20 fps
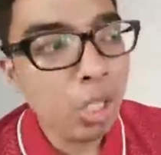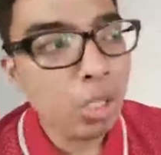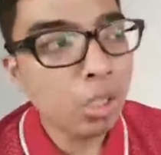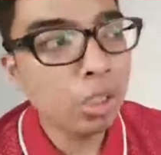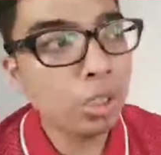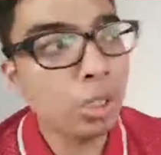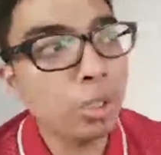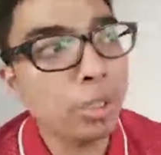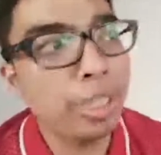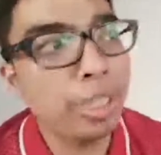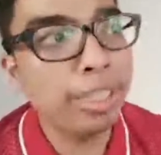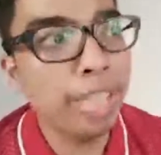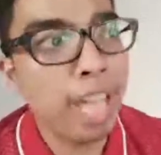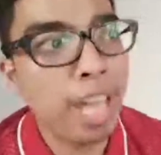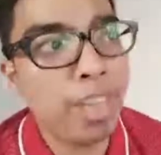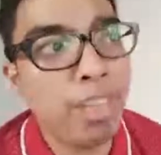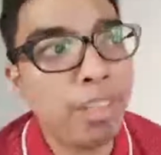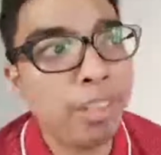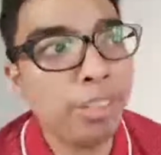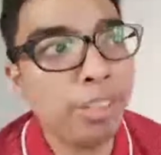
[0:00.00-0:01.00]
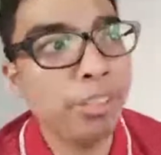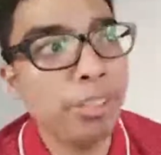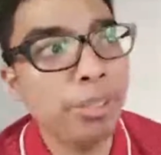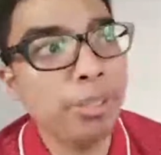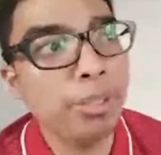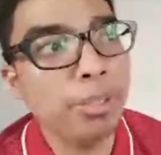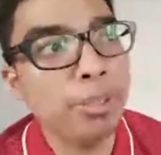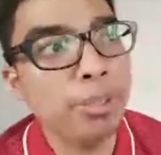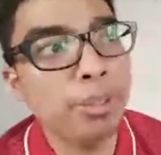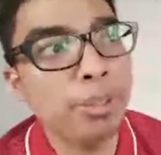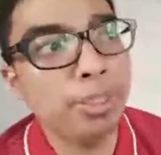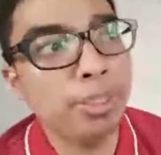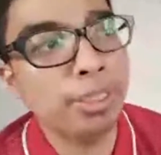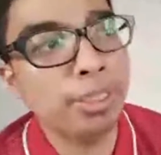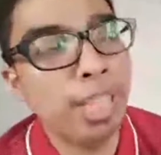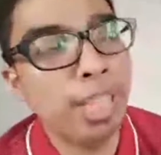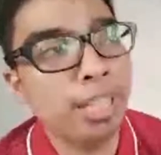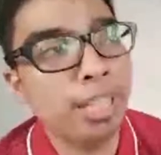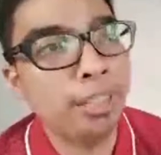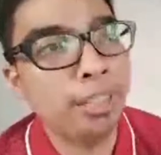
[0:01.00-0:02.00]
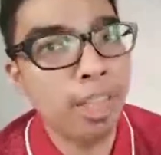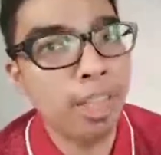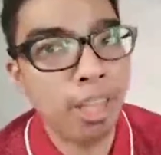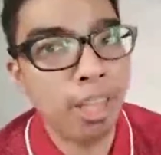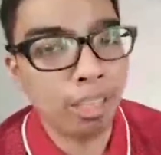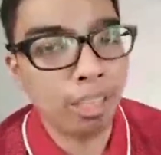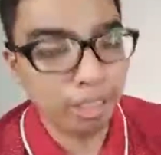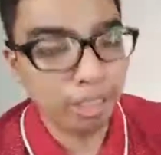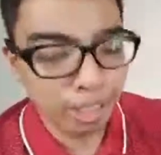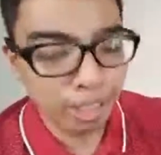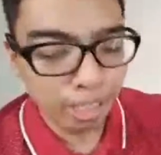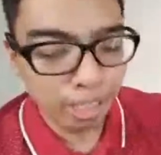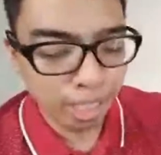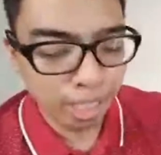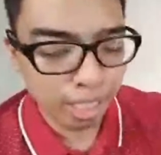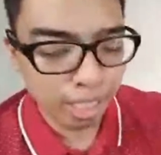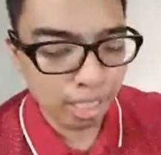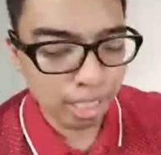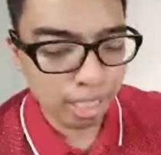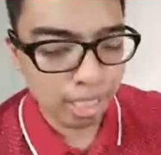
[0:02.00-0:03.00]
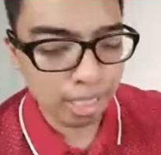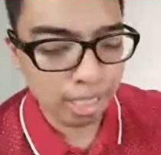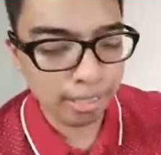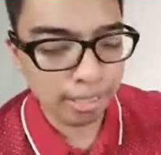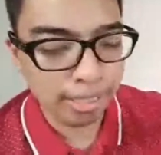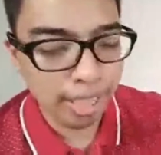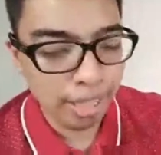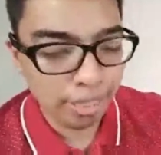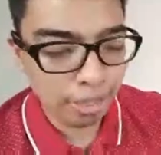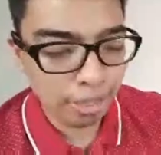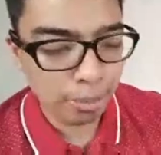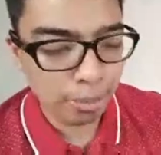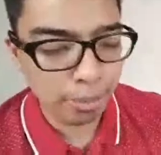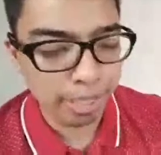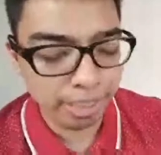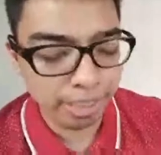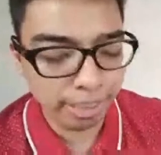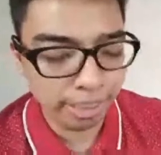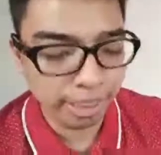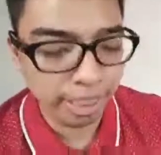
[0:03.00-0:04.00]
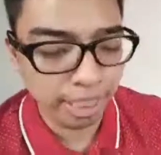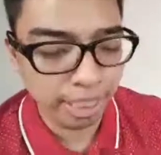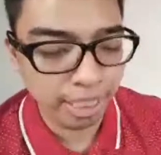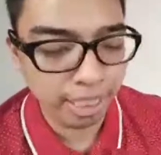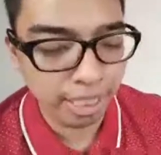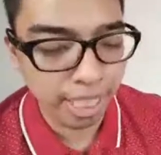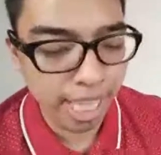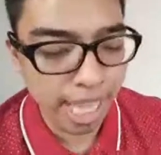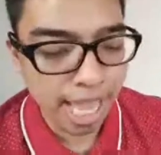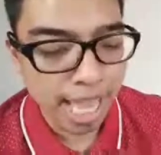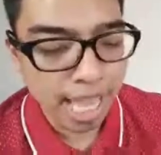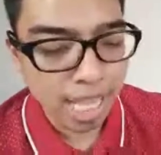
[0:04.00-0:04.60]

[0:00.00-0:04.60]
So, in other news, Lithuania,